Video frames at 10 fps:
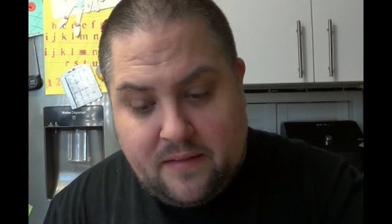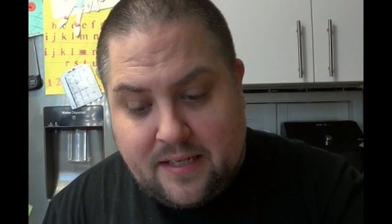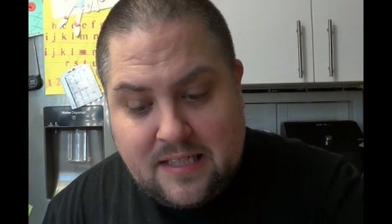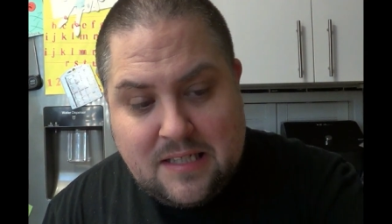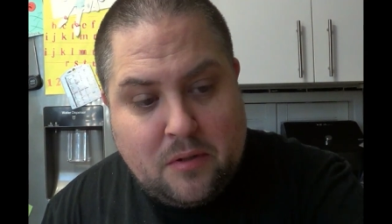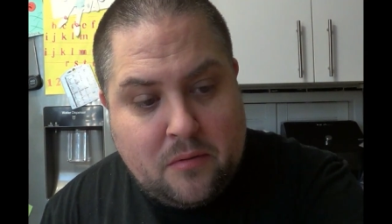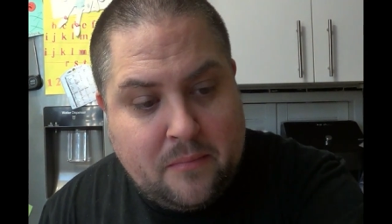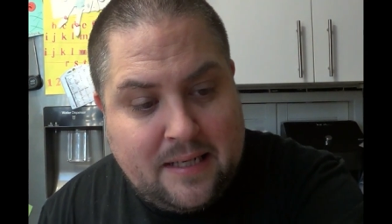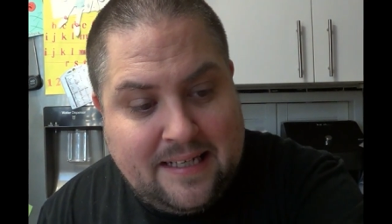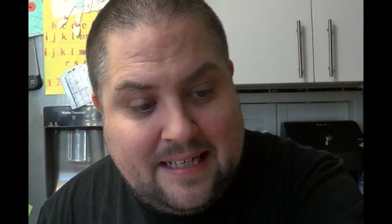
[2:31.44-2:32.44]
This is probably
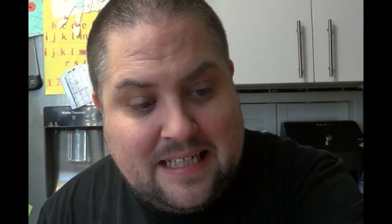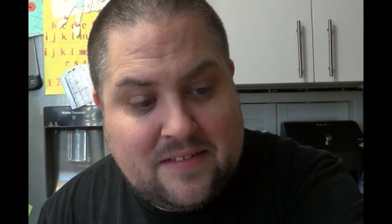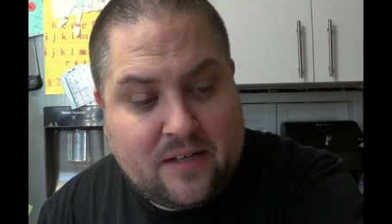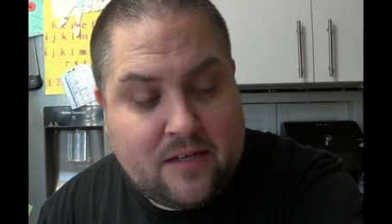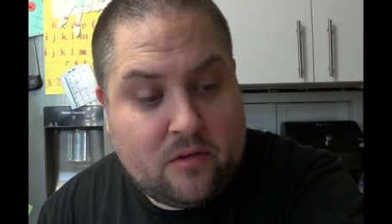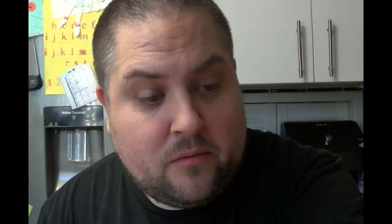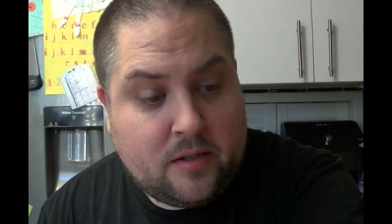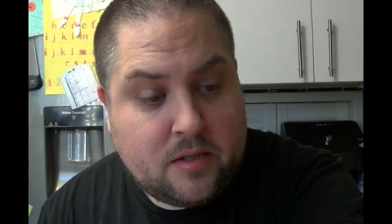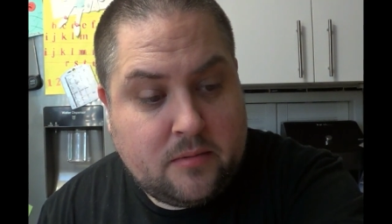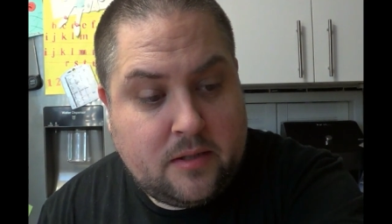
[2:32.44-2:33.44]
my least favourite one,
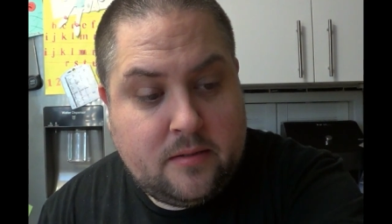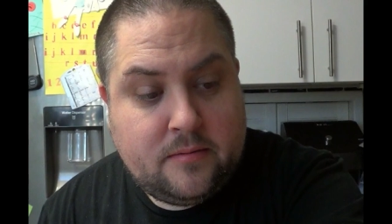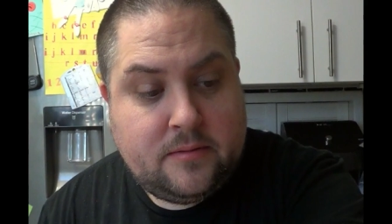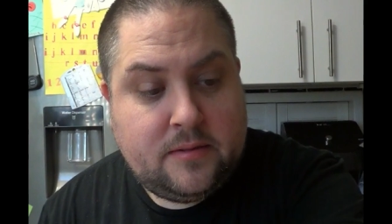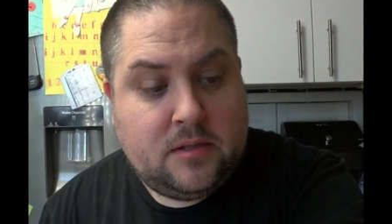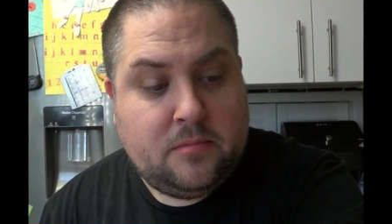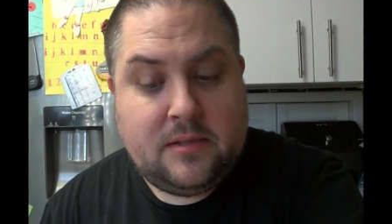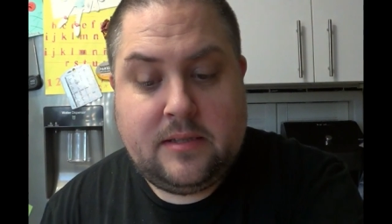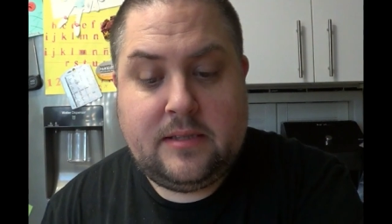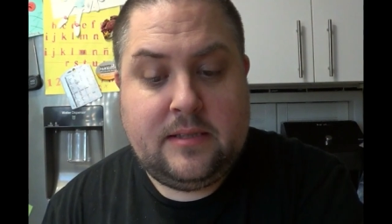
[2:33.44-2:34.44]
this one. This
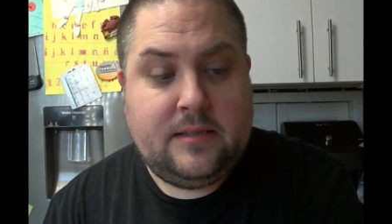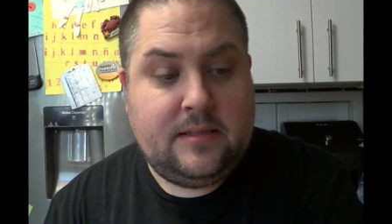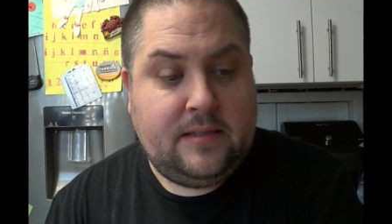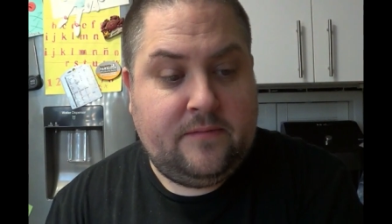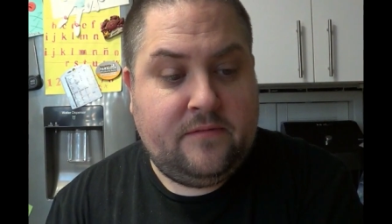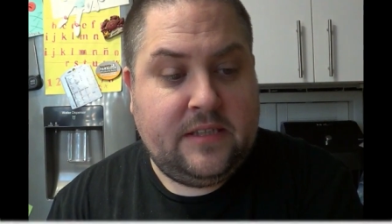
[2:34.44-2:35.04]
one is the V.